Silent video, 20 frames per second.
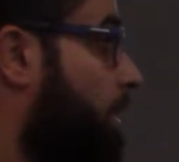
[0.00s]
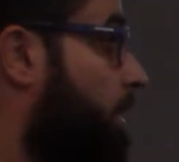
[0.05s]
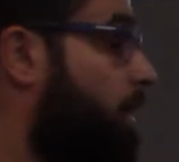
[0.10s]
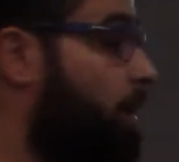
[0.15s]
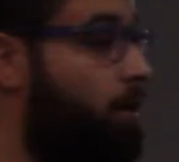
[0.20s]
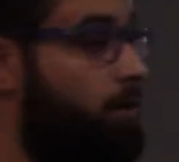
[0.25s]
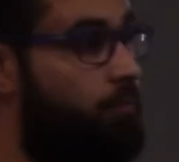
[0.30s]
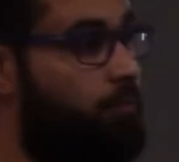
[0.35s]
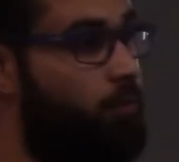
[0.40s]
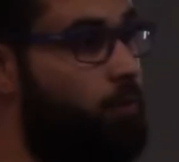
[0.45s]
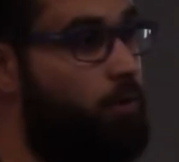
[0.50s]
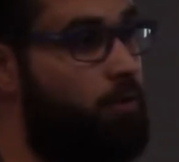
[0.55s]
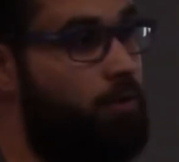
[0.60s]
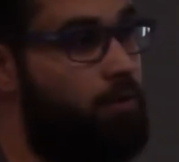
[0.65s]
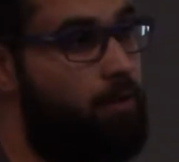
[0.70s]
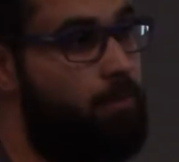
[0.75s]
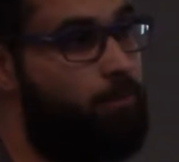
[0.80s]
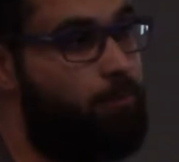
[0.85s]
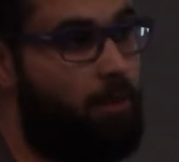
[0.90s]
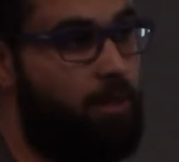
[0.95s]
and for
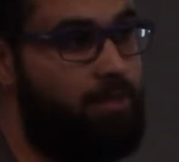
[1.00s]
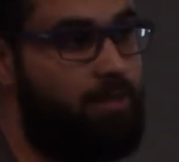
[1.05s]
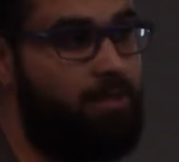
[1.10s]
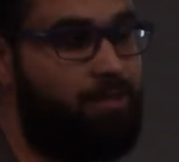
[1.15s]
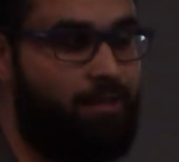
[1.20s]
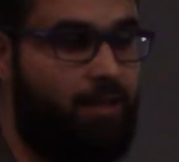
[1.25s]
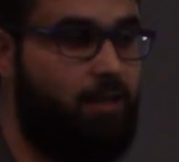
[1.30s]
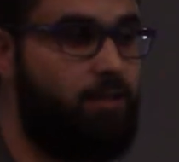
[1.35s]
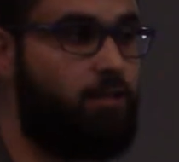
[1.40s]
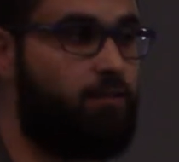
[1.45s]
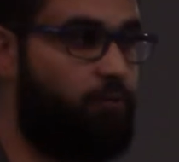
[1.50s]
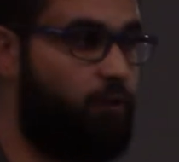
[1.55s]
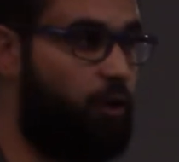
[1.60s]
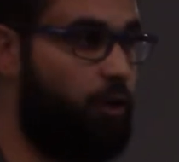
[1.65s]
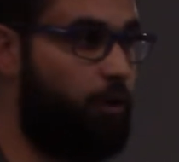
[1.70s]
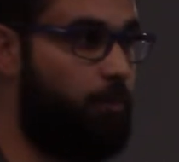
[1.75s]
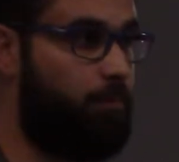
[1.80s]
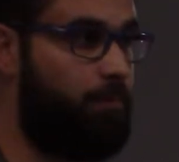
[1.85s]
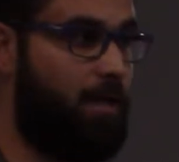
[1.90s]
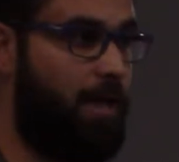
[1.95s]
the present tense
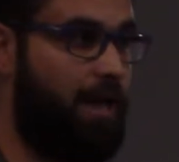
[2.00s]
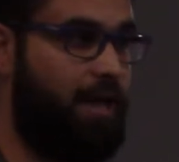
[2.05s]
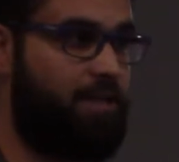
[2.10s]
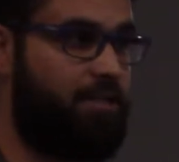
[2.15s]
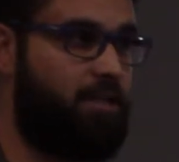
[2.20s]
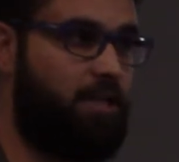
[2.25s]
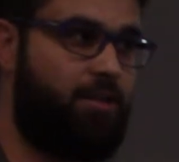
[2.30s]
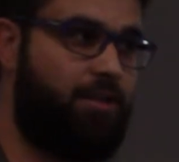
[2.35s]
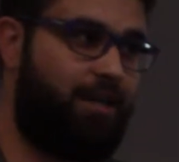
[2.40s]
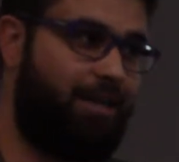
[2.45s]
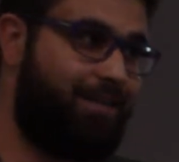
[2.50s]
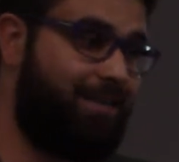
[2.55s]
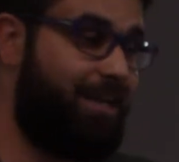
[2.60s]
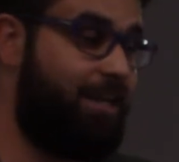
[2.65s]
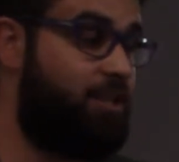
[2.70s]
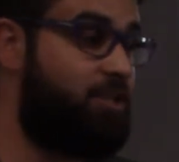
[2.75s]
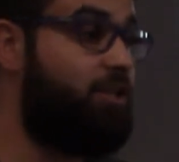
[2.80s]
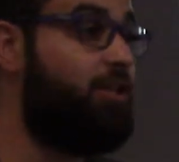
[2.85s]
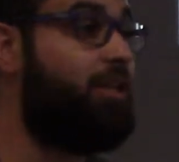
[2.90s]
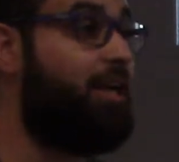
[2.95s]
verb that has nothing
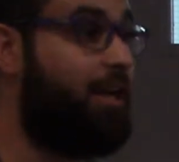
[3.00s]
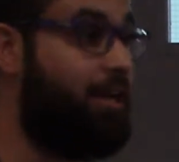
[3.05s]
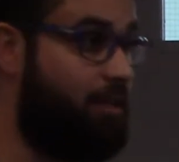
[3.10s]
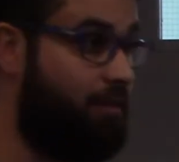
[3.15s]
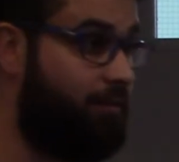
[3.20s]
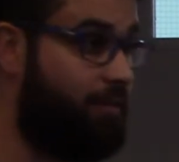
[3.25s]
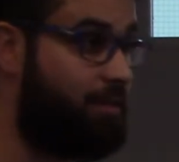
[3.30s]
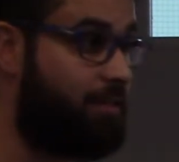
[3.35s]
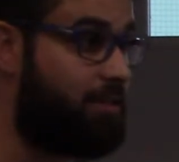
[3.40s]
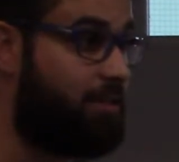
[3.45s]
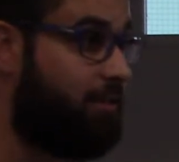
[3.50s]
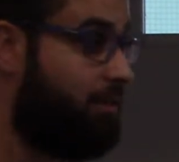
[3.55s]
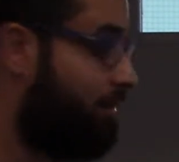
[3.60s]
attached to the end of it.